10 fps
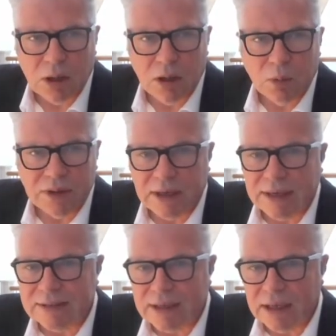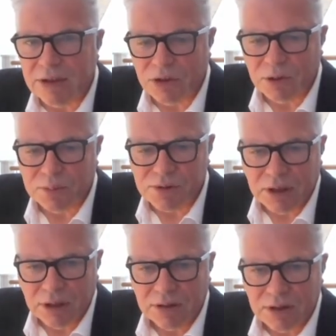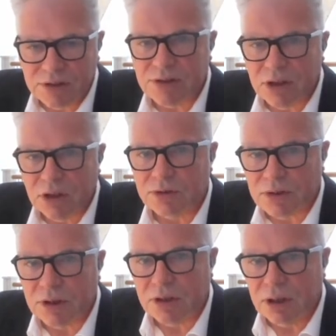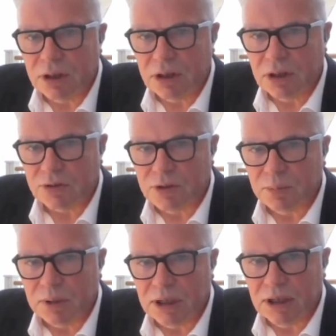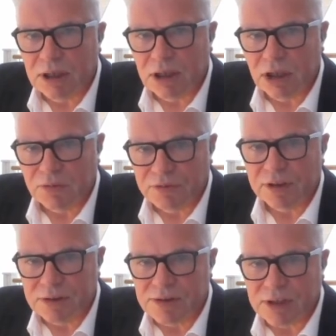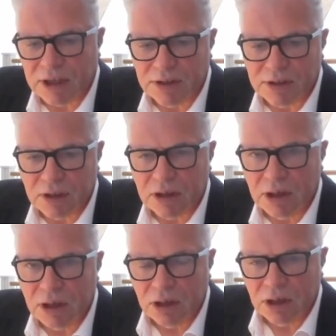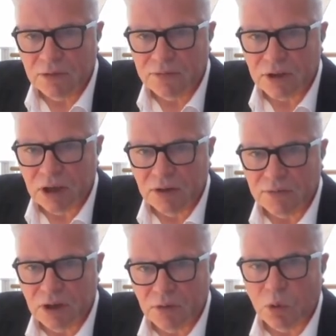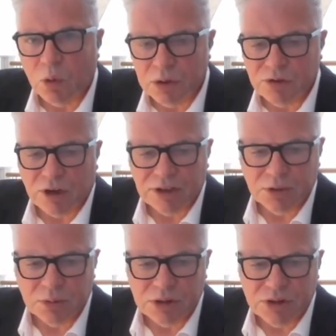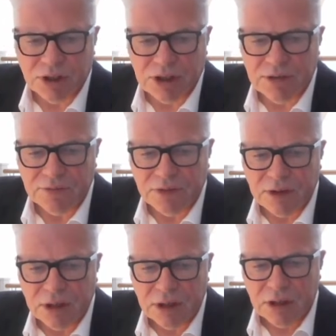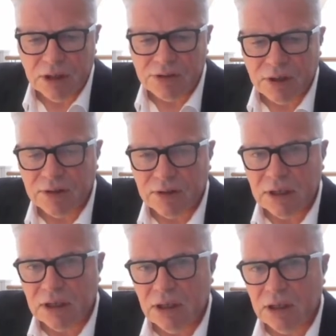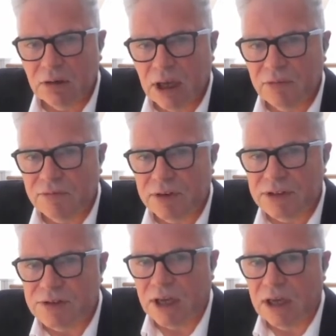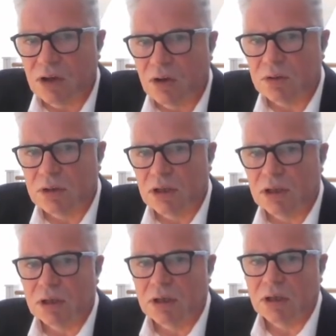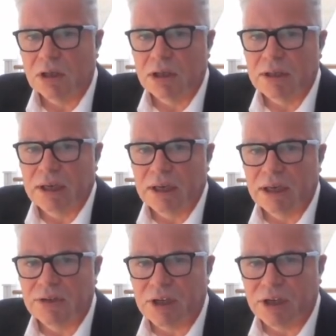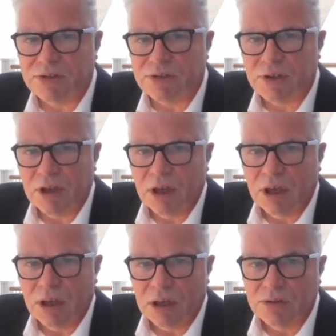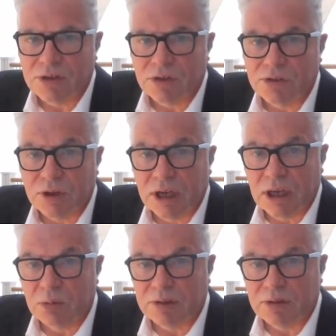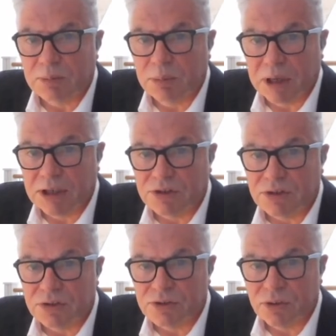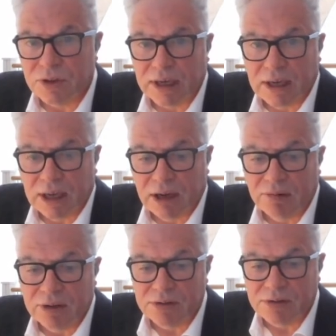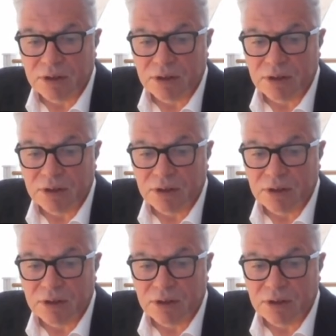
within our day jobs, this has got to be front and center of what we're trying to achieve. So I think, you know, every stakeholder in the NHS and social care, whether it be patients or their carers,